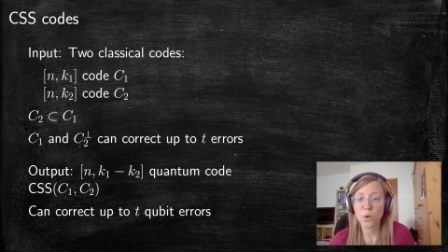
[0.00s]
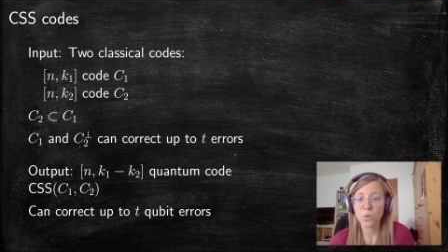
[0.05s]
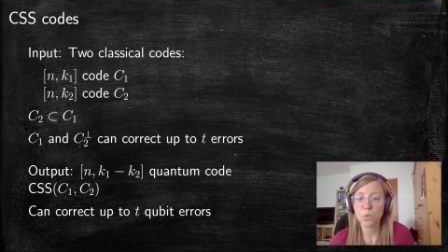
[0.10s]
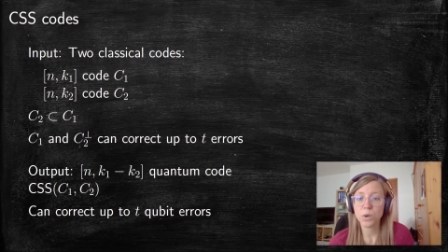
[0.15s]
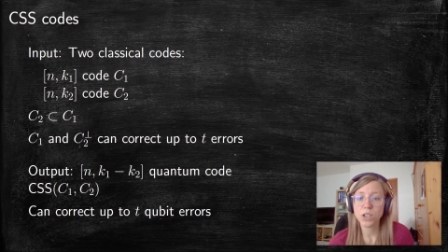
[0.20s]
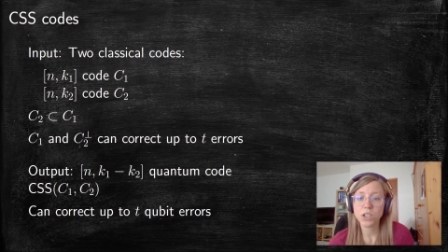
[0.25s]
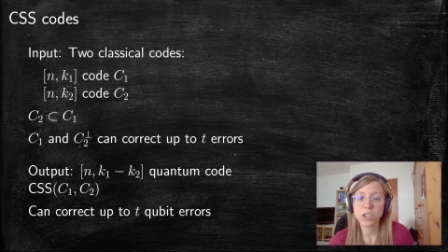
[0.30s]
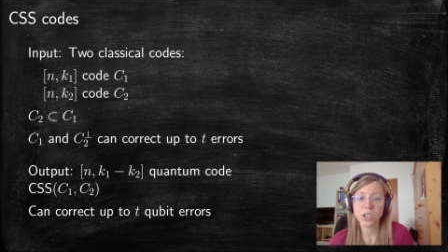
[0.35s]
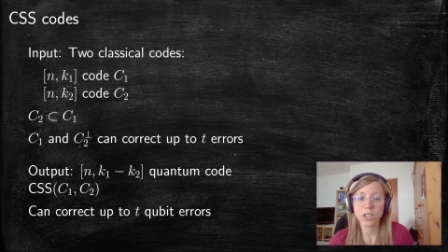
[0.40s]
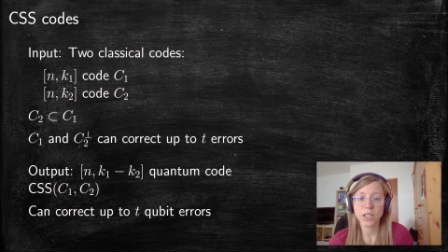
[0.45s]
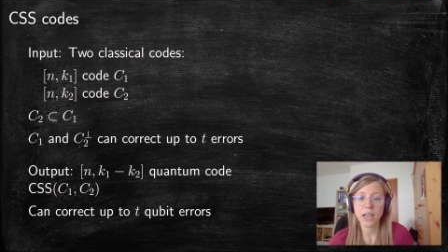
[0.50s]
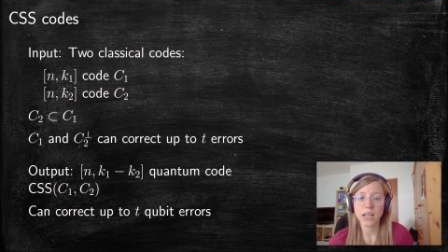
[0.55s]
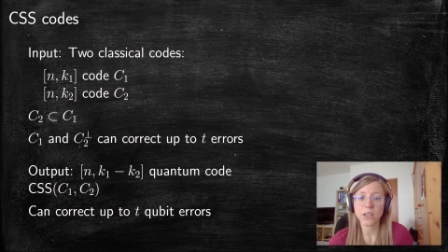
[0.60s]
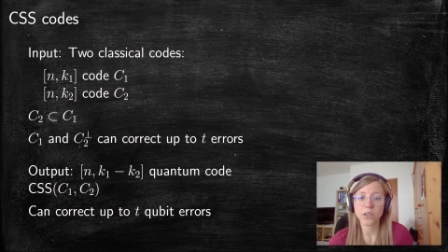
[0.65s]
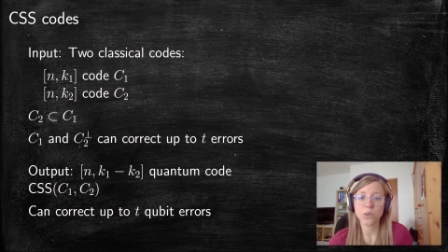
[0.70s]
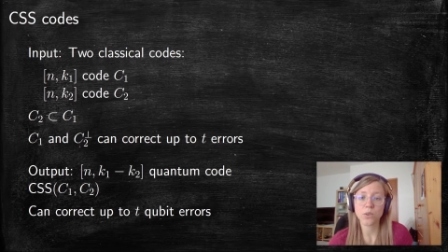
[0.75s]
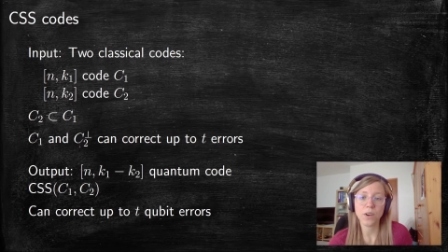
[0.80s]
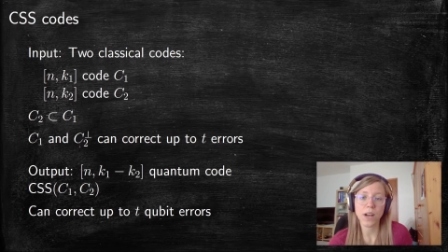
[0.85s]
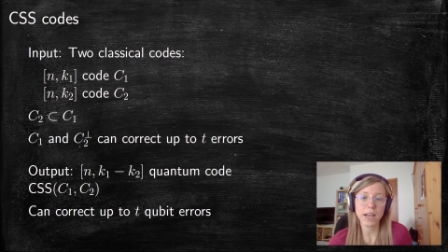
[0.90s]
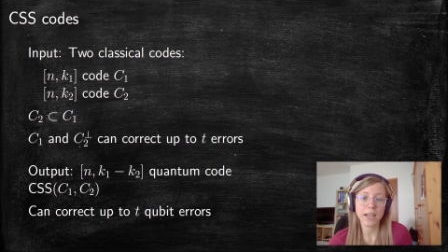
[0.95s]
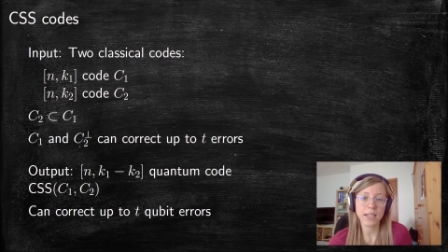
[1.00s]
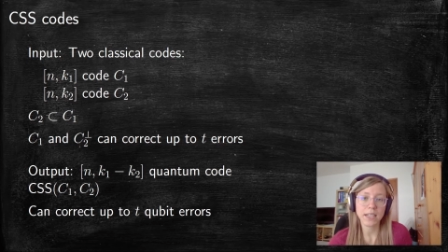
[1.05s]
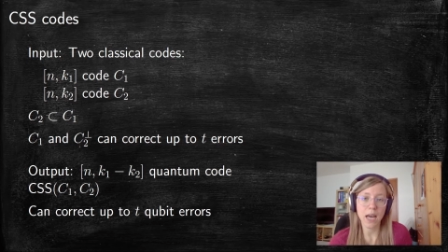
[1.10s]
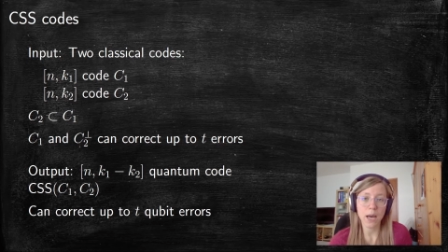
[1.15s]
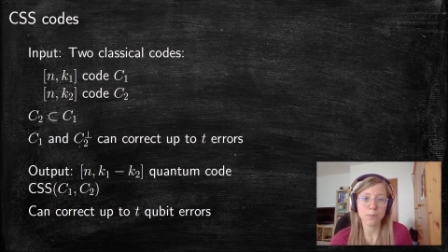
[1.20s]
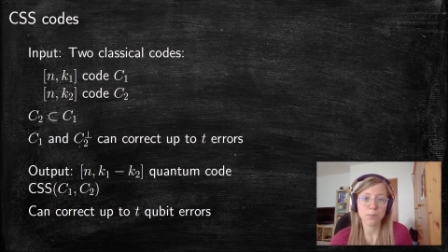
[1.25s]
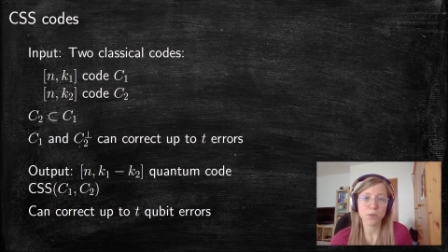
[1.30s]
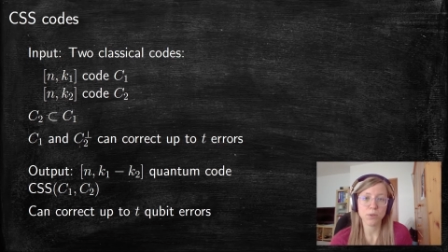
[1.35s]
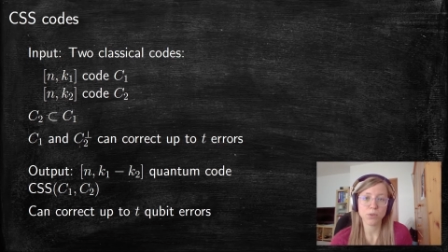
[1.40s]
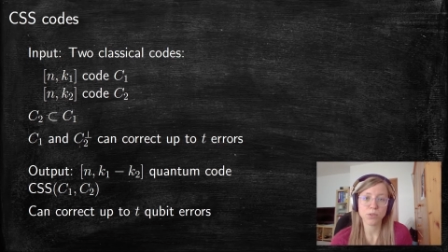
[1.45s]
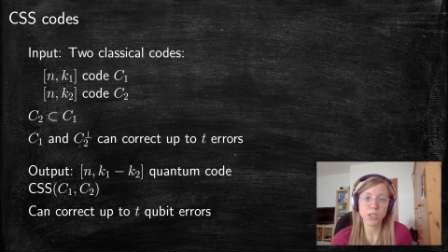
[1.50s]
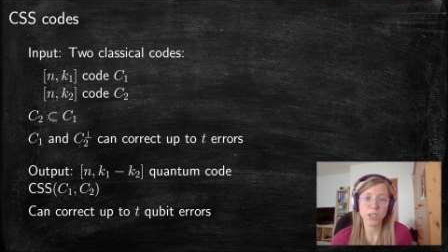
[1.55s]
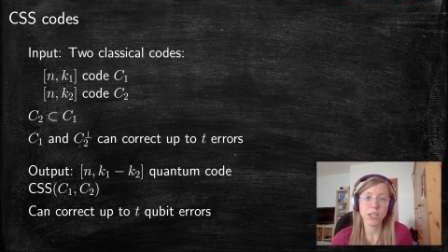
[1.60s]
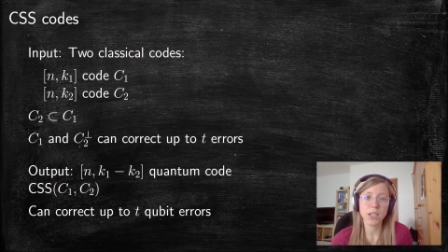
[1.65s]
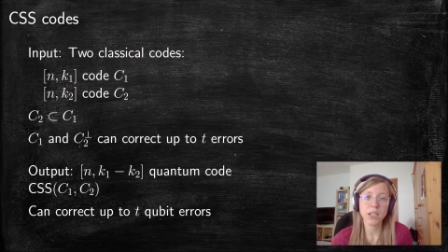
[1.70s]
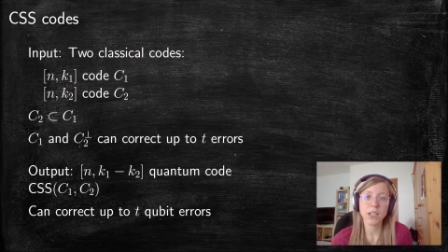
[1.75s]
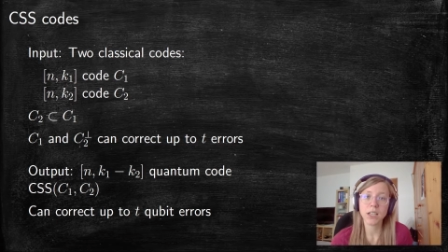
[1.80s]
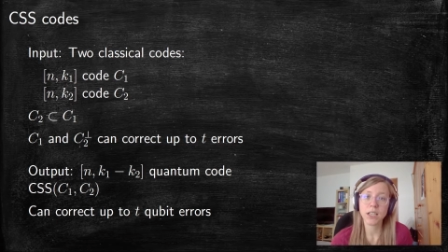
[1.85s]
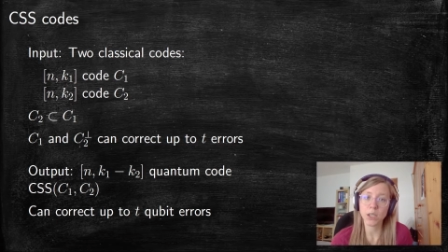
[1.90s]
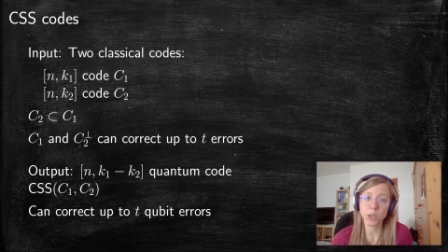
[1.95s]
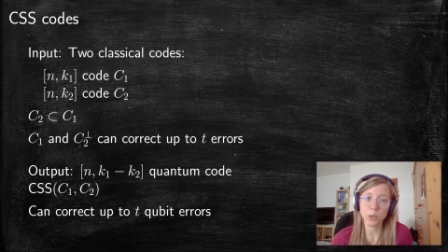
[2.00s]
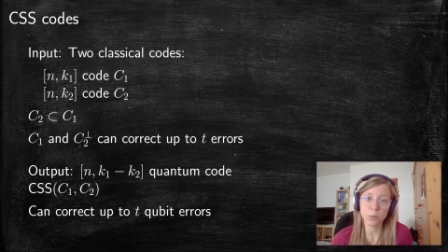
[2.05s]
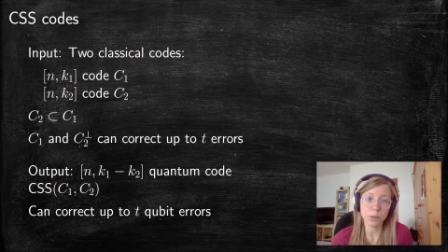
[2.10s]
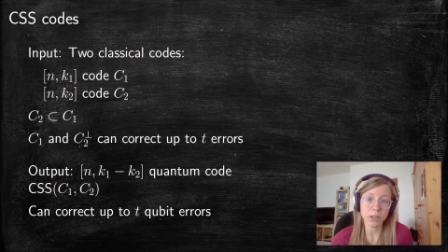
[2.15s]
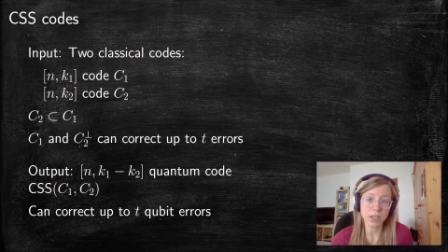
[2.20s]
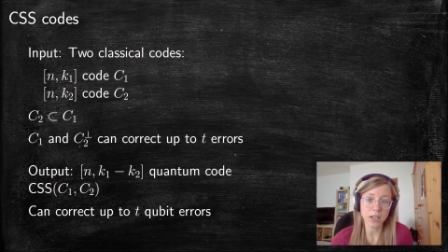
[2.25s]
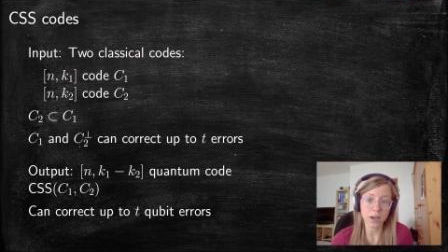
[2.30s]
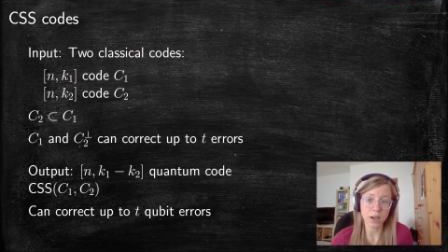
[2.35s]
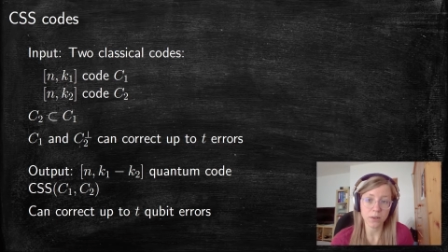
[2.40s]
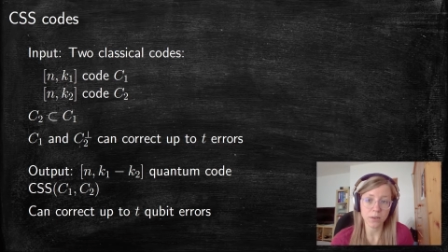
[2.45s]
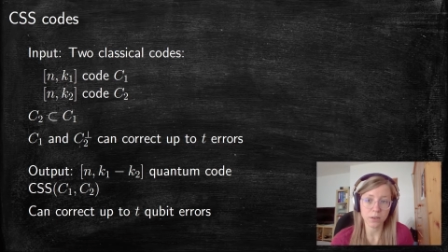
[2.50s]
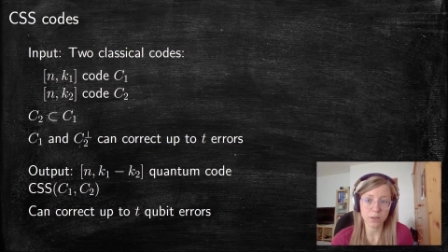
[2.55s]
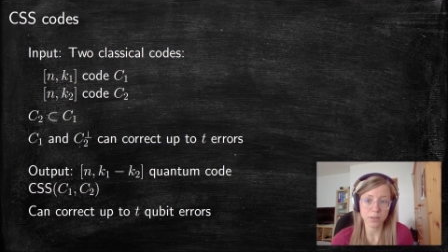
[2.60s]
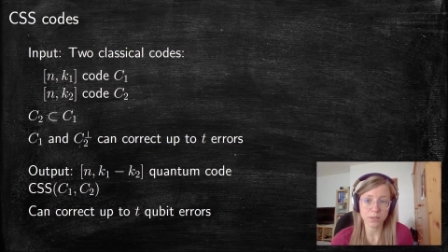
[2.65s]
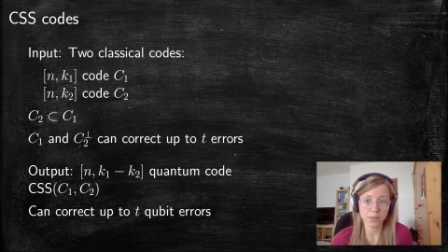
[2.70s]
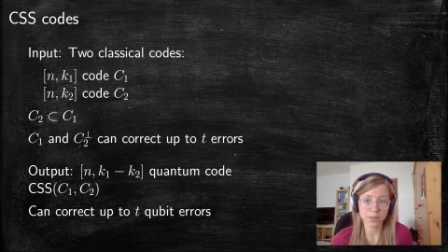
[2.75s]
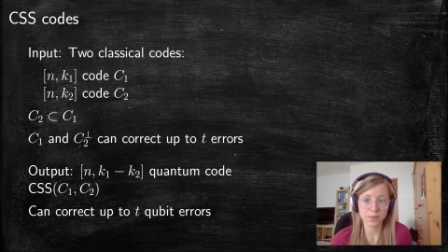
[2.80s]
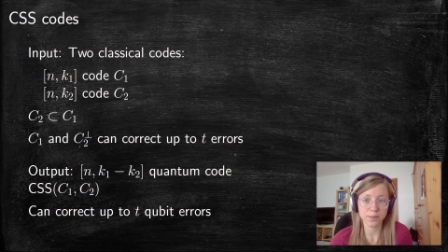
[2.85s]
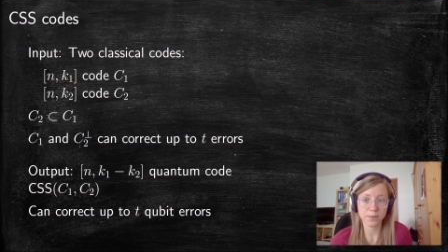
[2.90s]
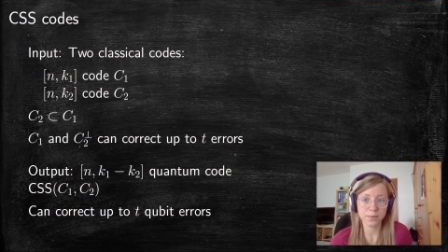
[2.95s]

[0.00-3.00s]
which can correct up to T qubit errors.